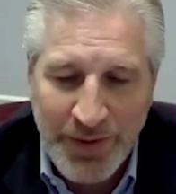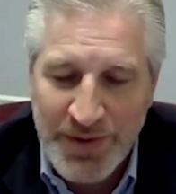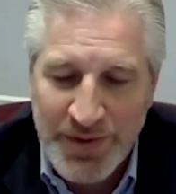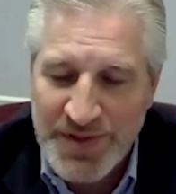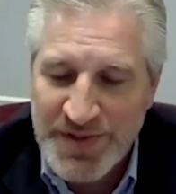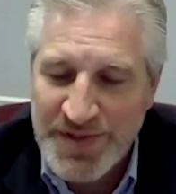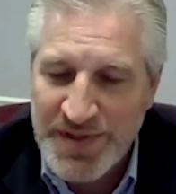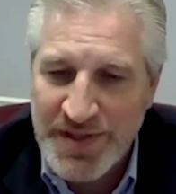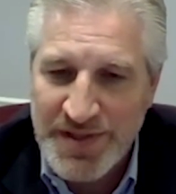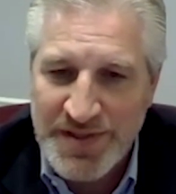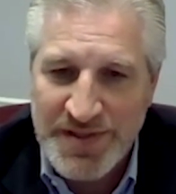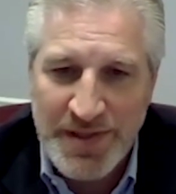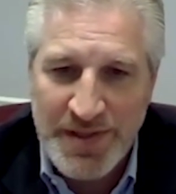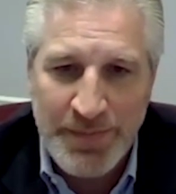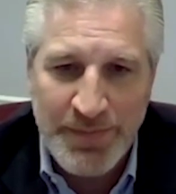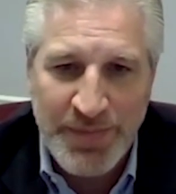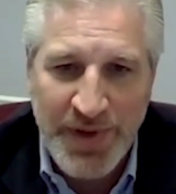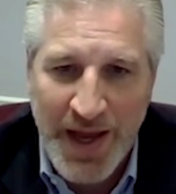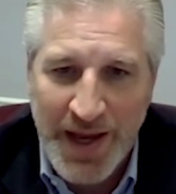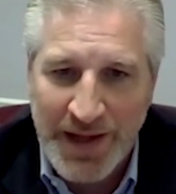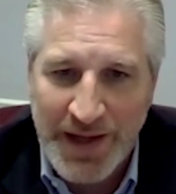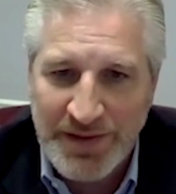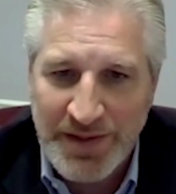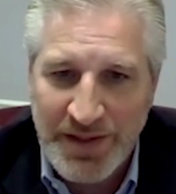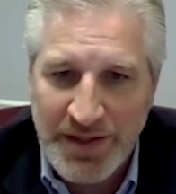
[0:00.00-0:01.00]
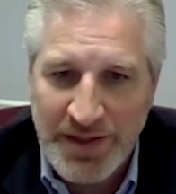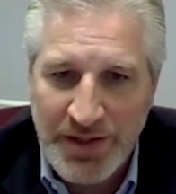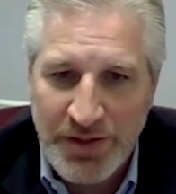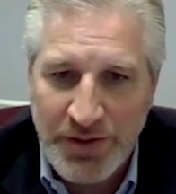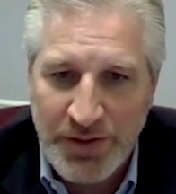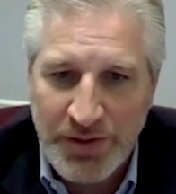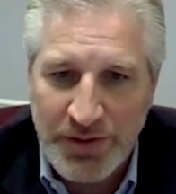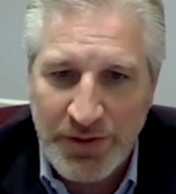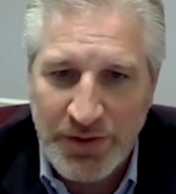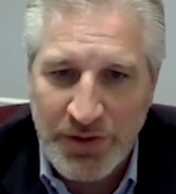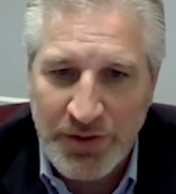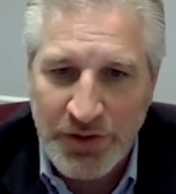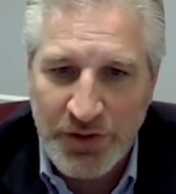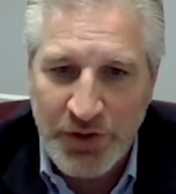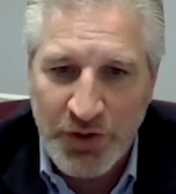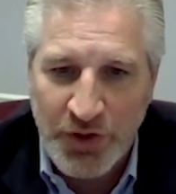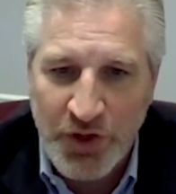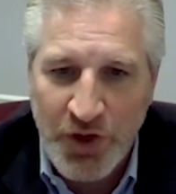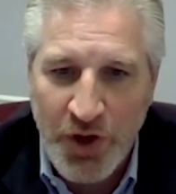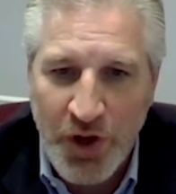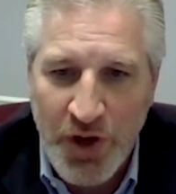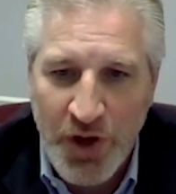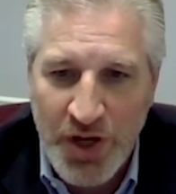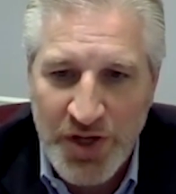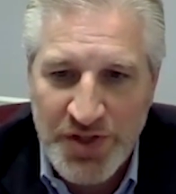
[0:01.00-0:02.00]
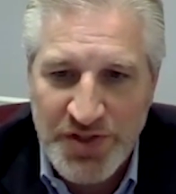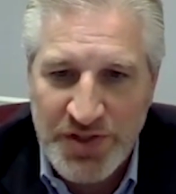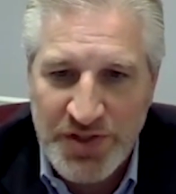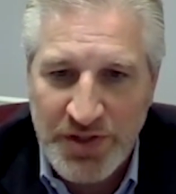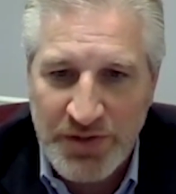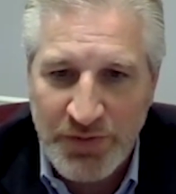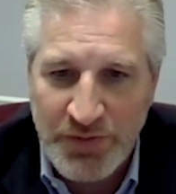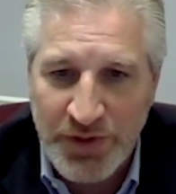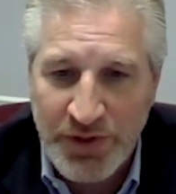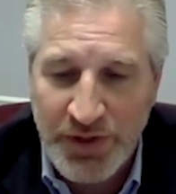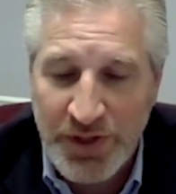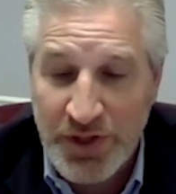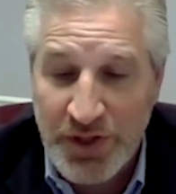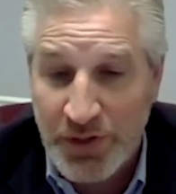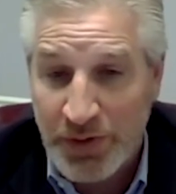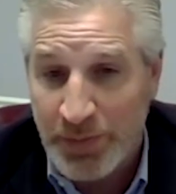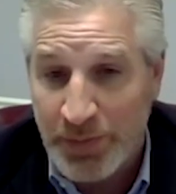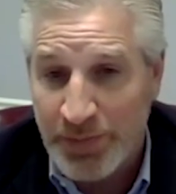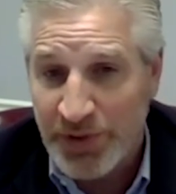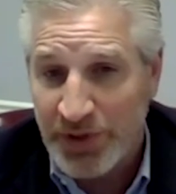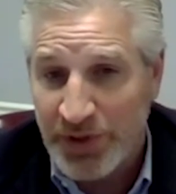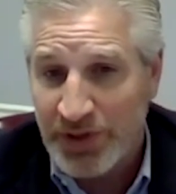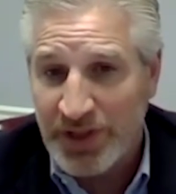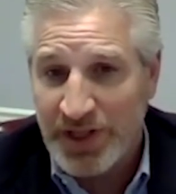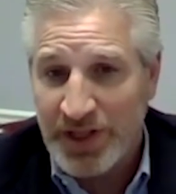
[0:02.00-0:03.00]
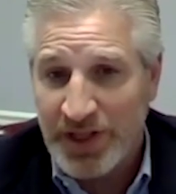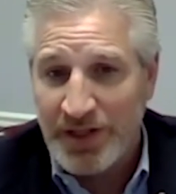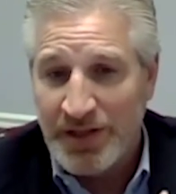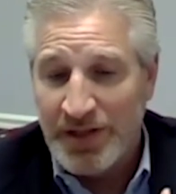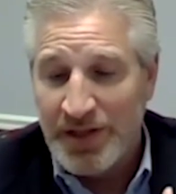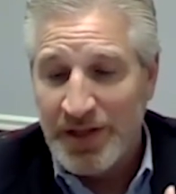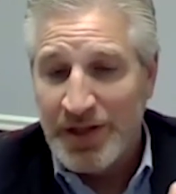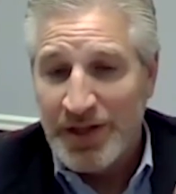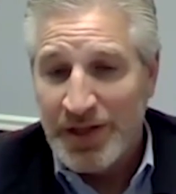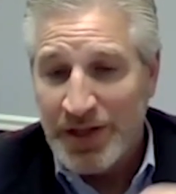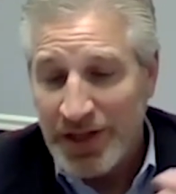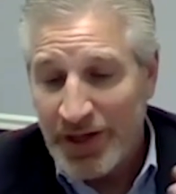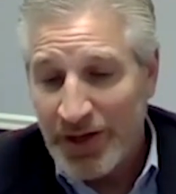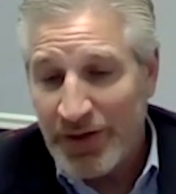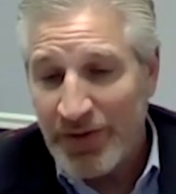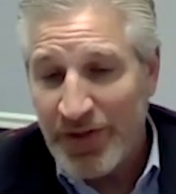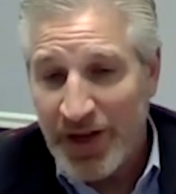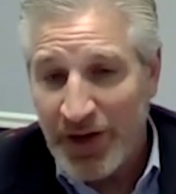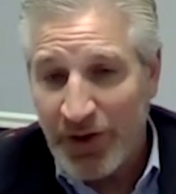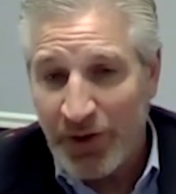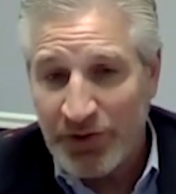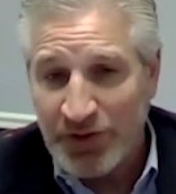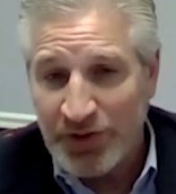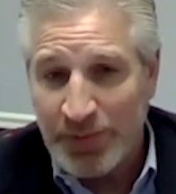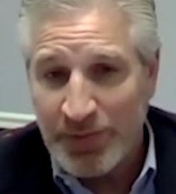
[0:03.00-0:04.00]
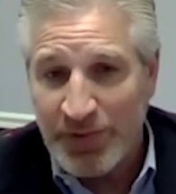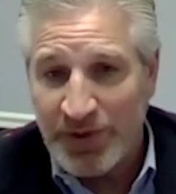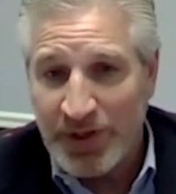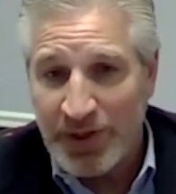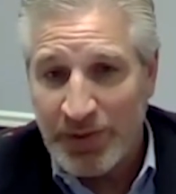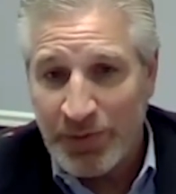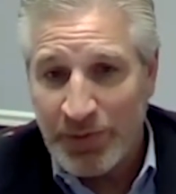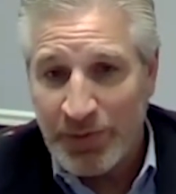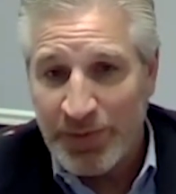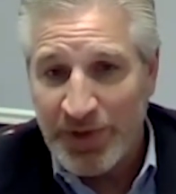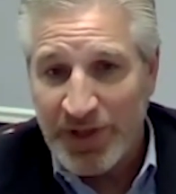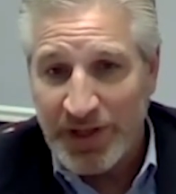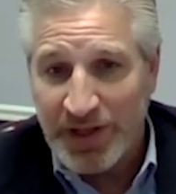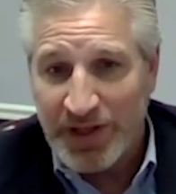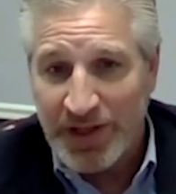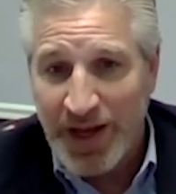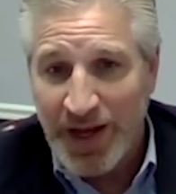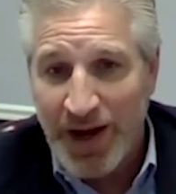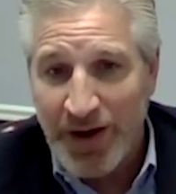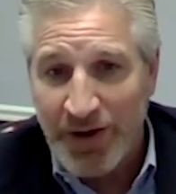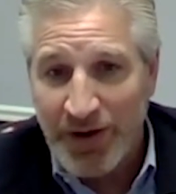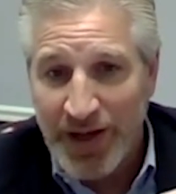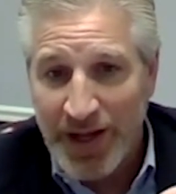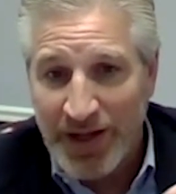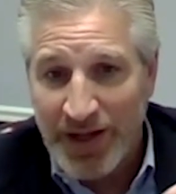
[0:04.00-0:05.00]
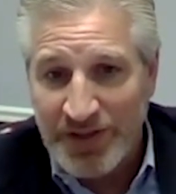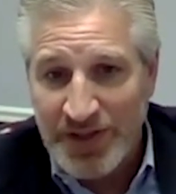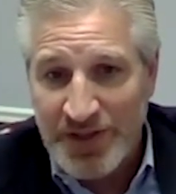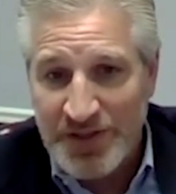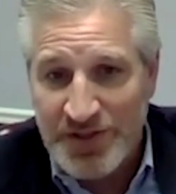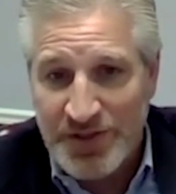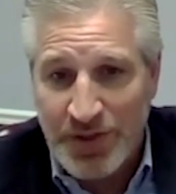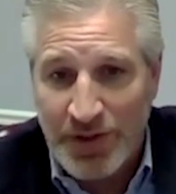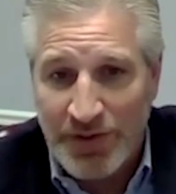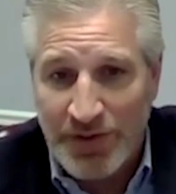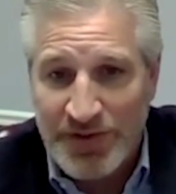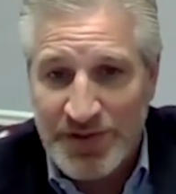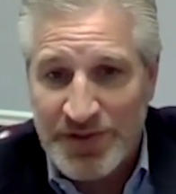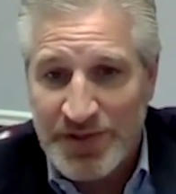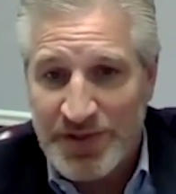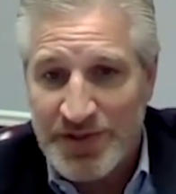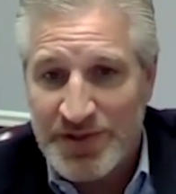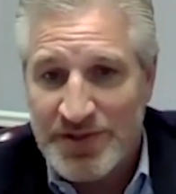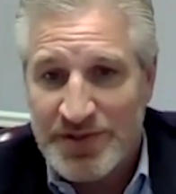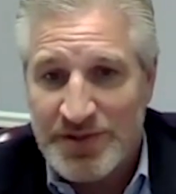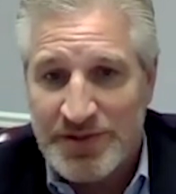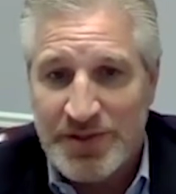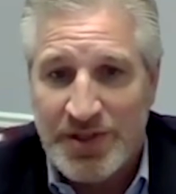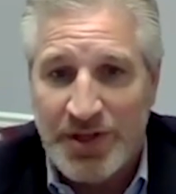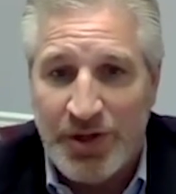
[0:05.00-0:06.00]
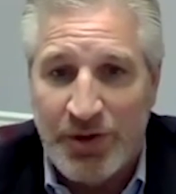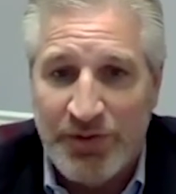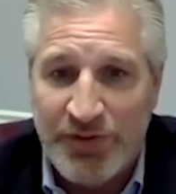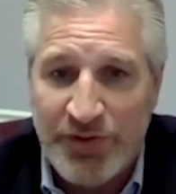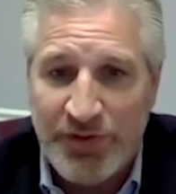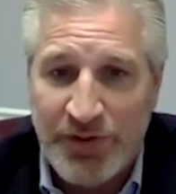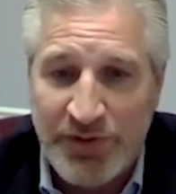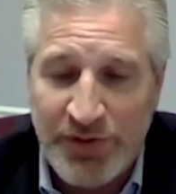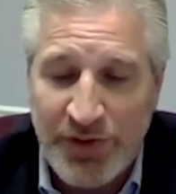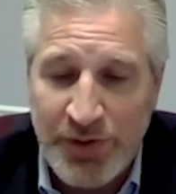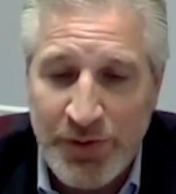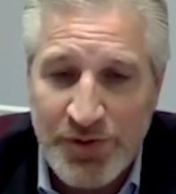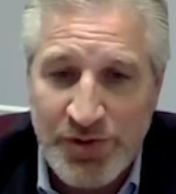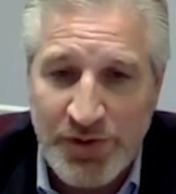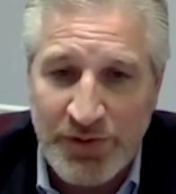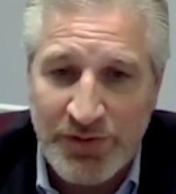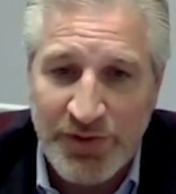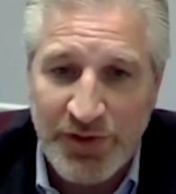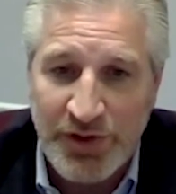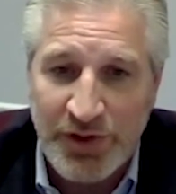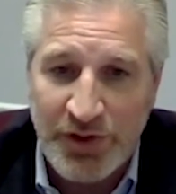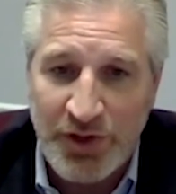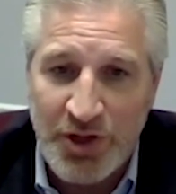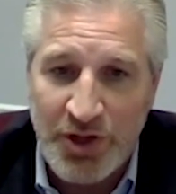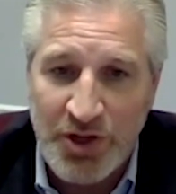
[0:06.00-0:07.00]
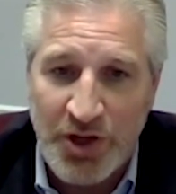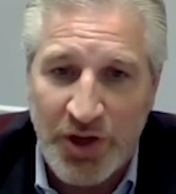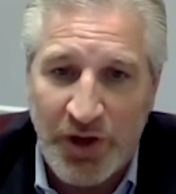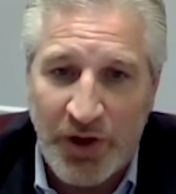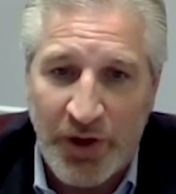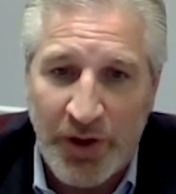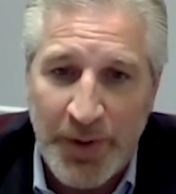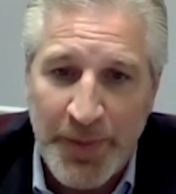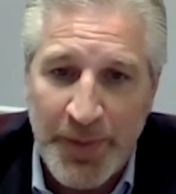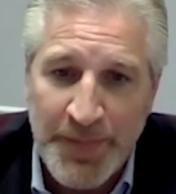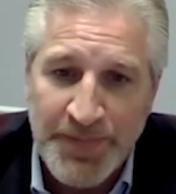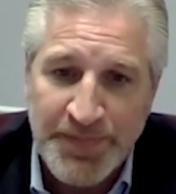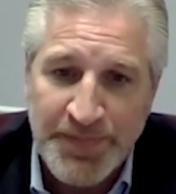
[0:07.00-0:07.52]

is this impacting your costs and really your ability, that ultimately will be to carry out these services, for the future, for the long haul?